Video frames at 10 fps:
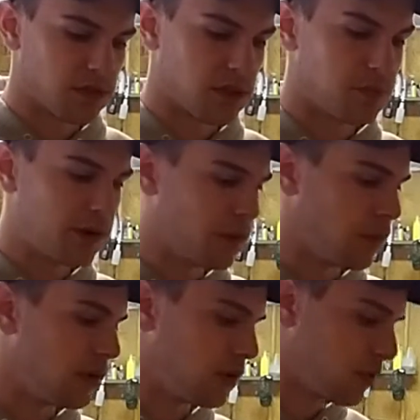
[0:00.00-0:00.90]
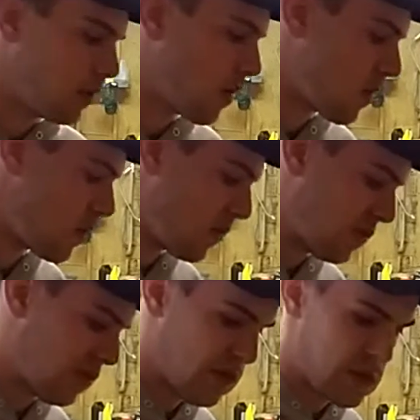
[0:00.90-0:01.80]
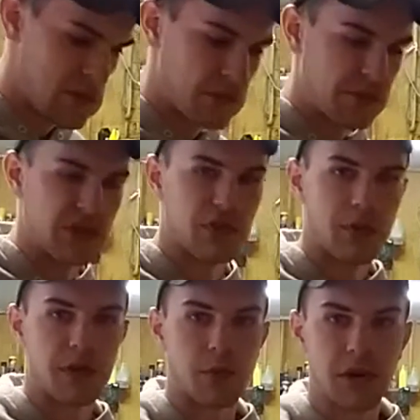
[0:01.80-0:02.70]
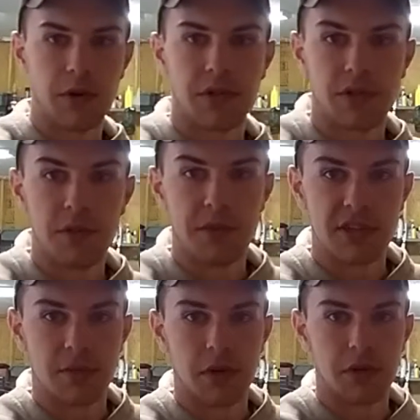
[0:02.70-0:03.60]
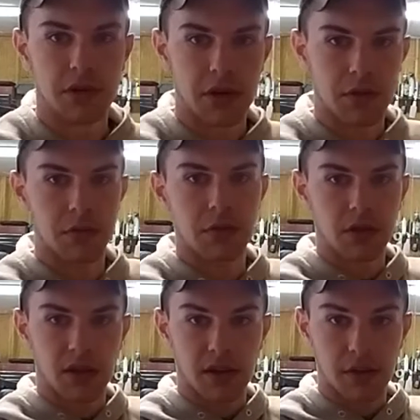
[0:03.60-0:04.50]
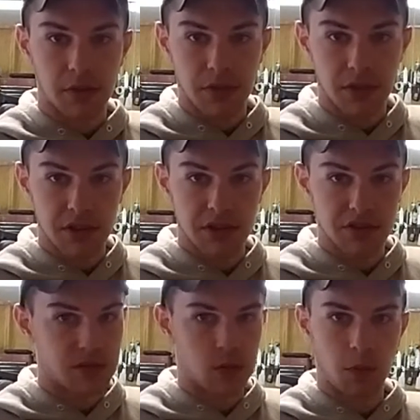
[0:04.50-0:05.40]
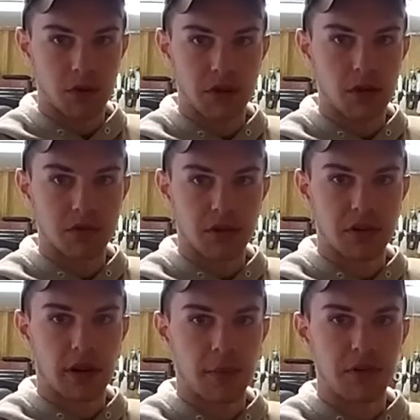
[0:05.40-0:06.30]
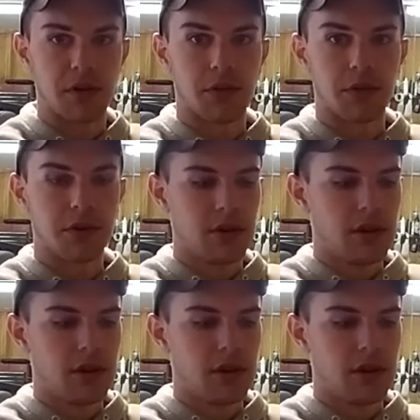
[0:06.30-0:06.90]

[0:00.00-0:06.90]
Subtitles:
Now, a butt weld is when you're welding two pieces of metal together like this, just one goes on top of the other.